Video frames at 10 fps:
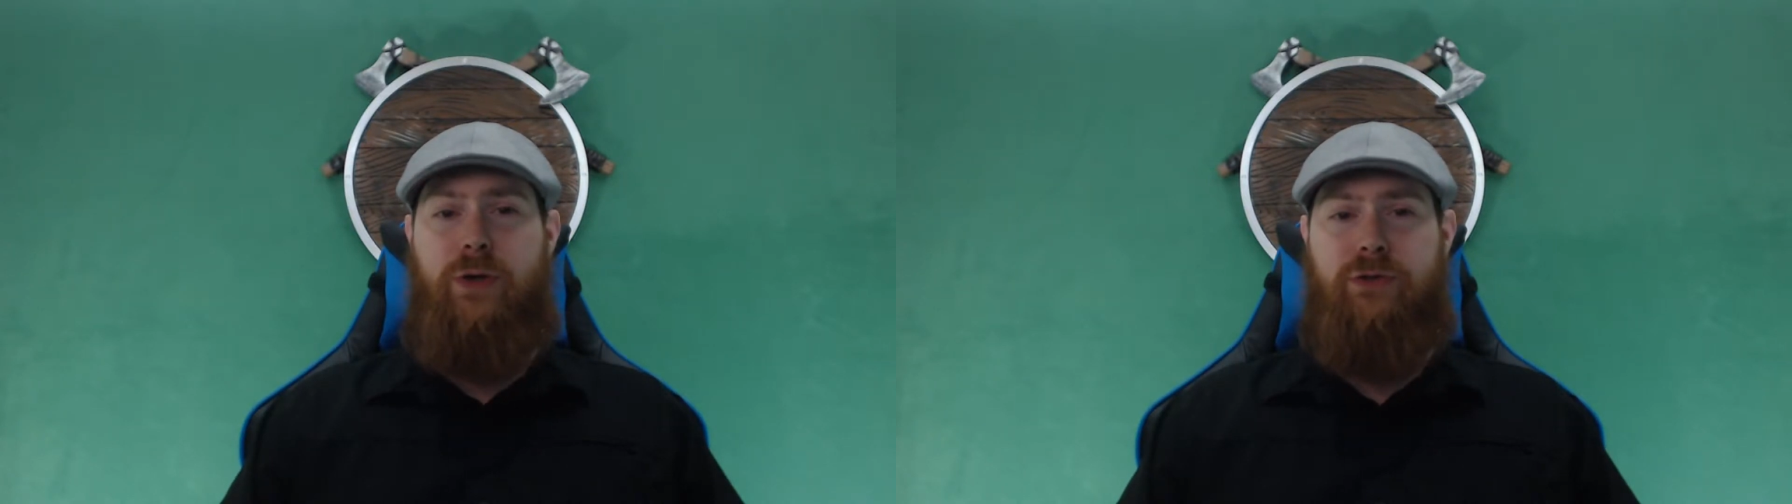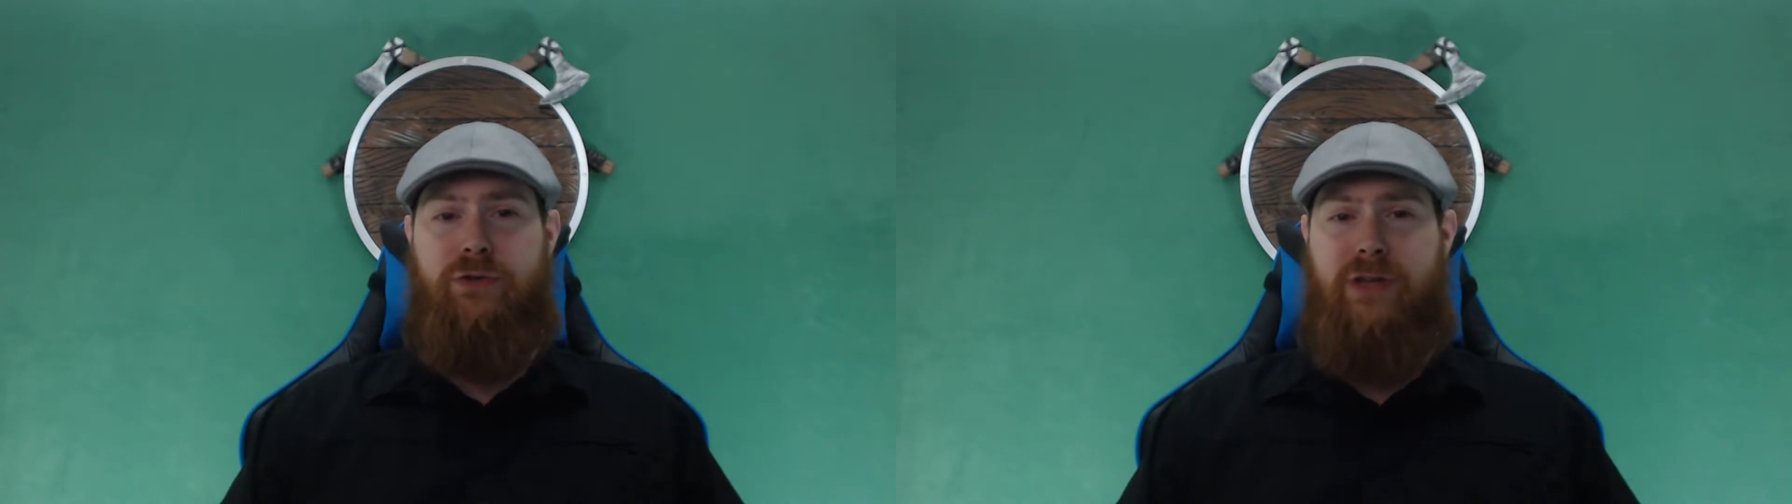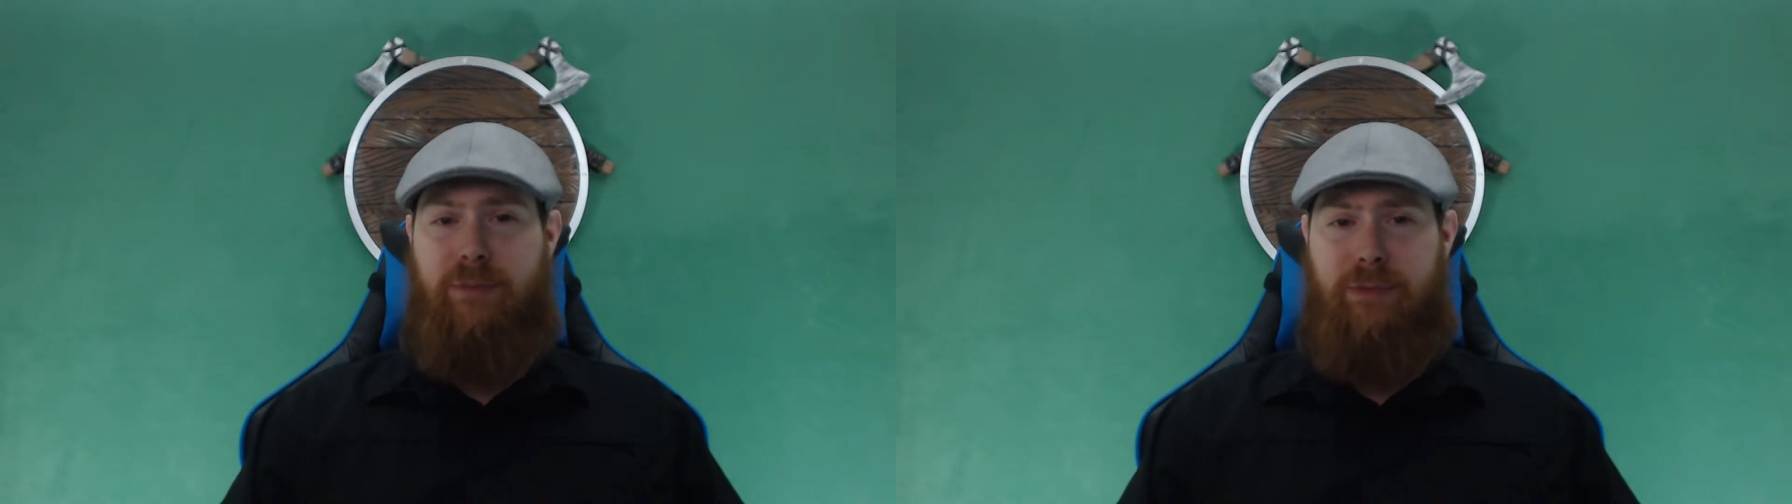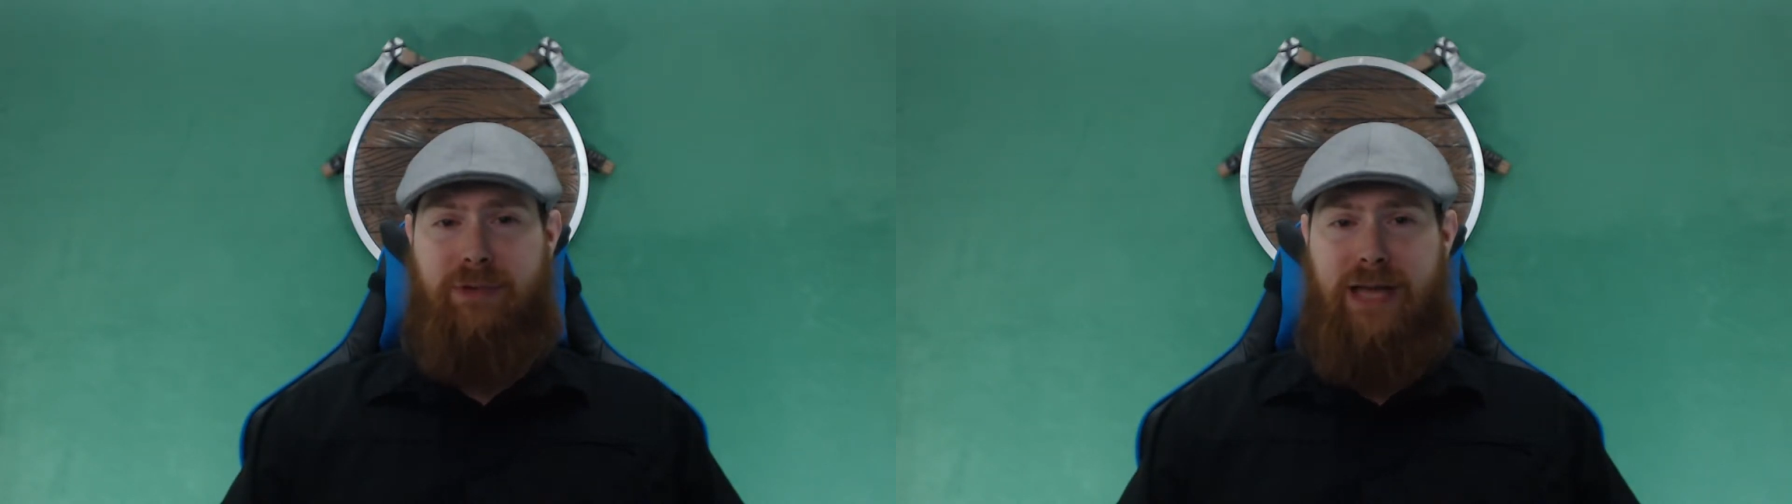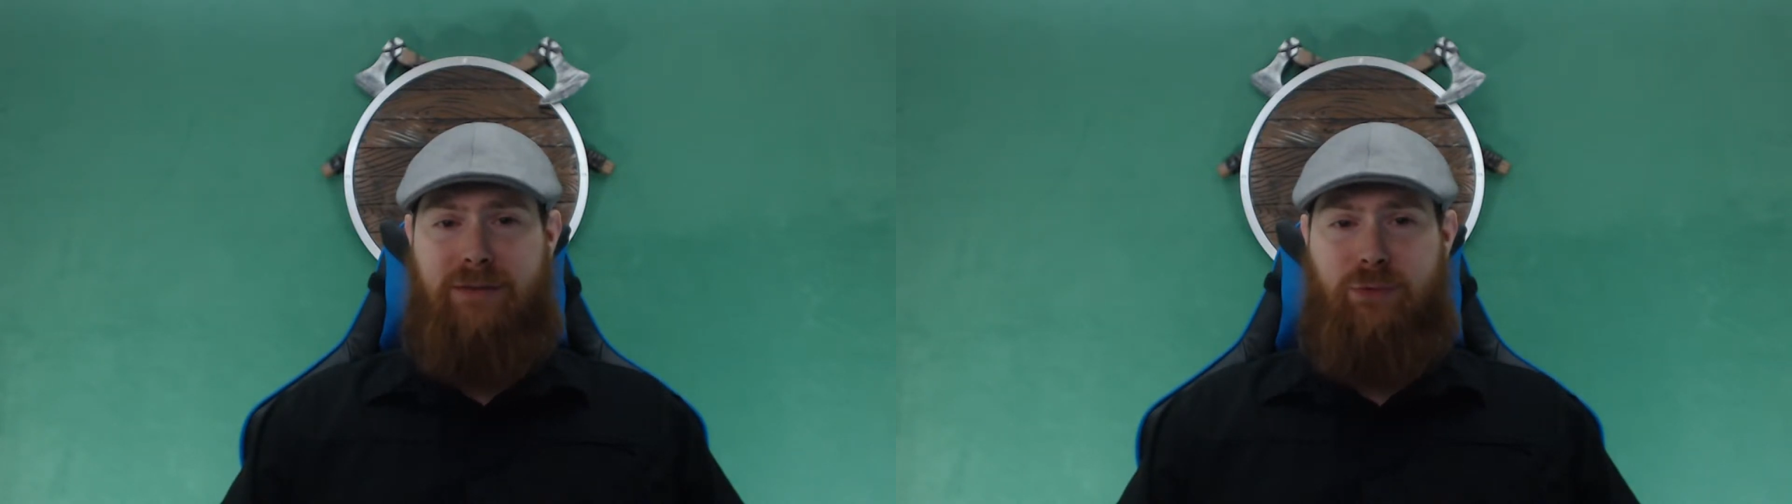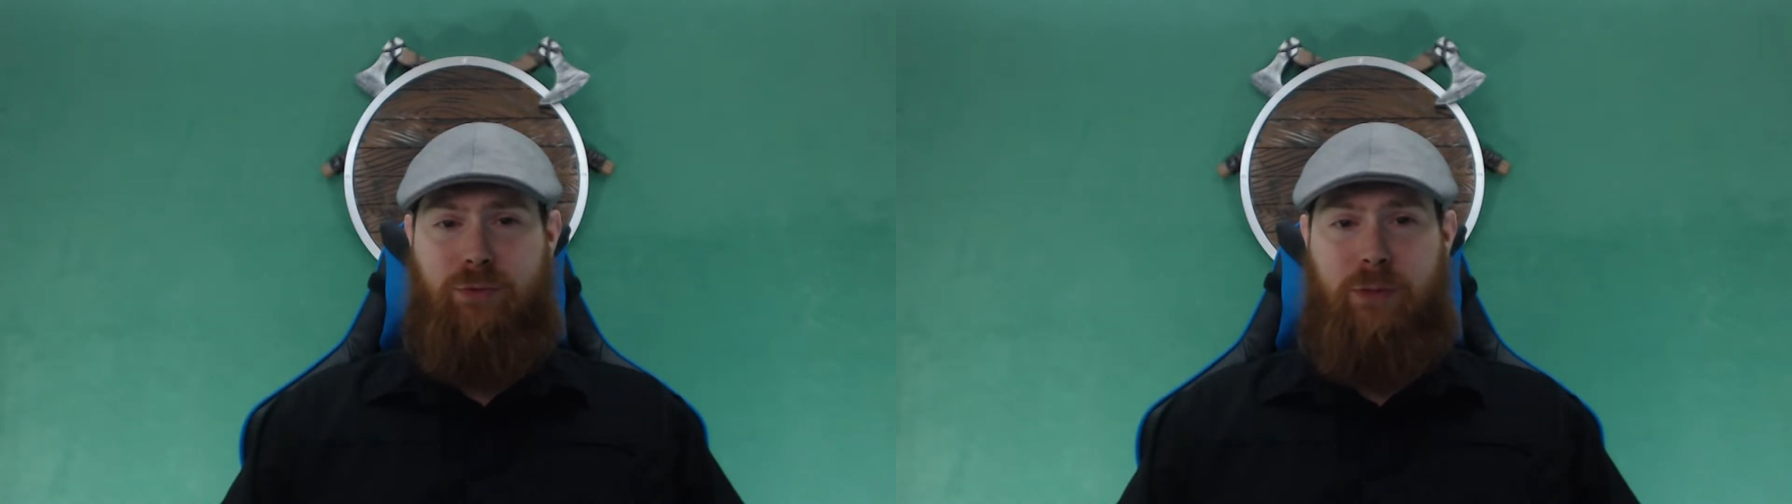entertainment platform